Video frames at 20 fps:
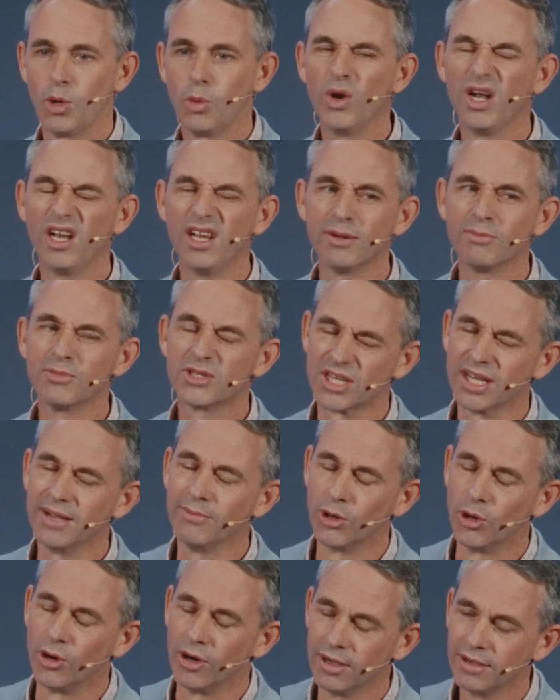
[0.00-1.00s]
William
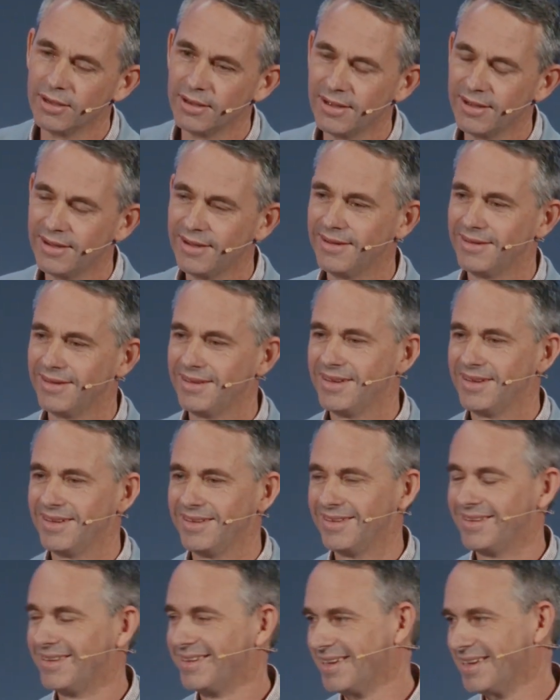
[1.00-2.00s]
Seymour.
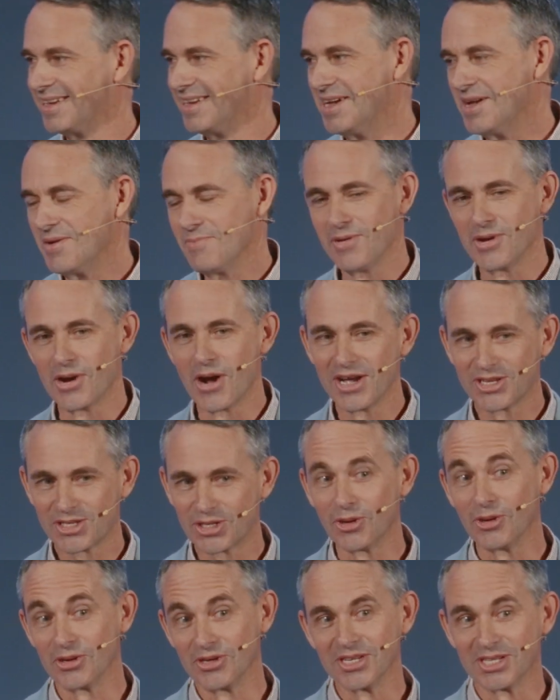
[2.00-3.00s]
but I
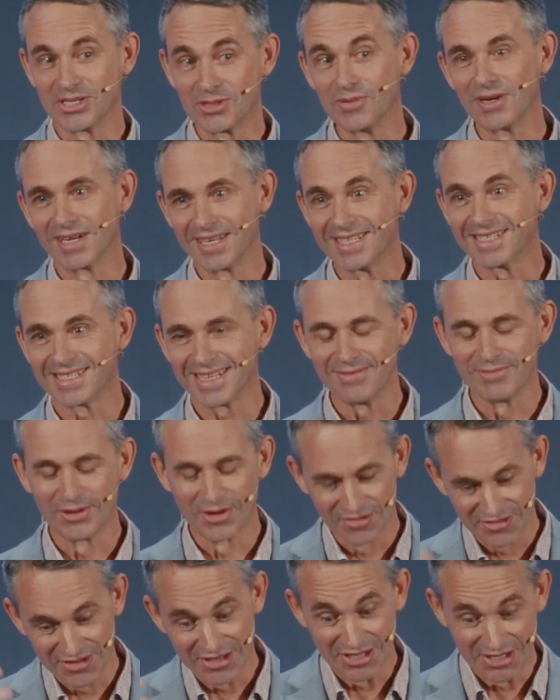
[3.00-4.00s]
shortened it to Willie
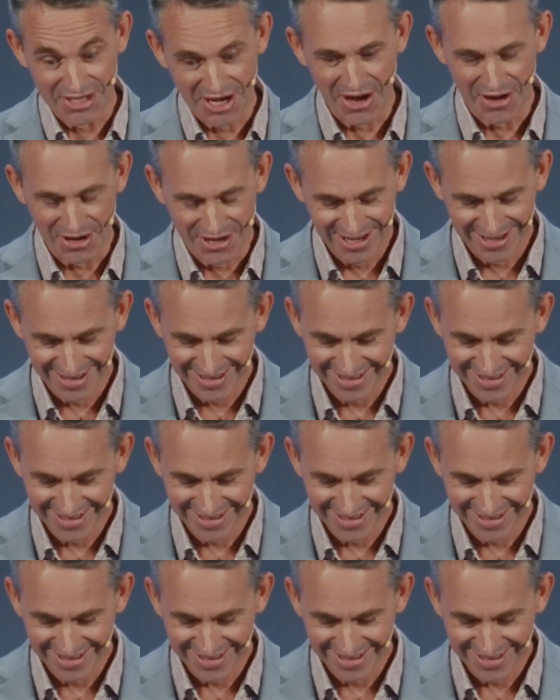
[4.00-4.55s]
Seymour for the joke.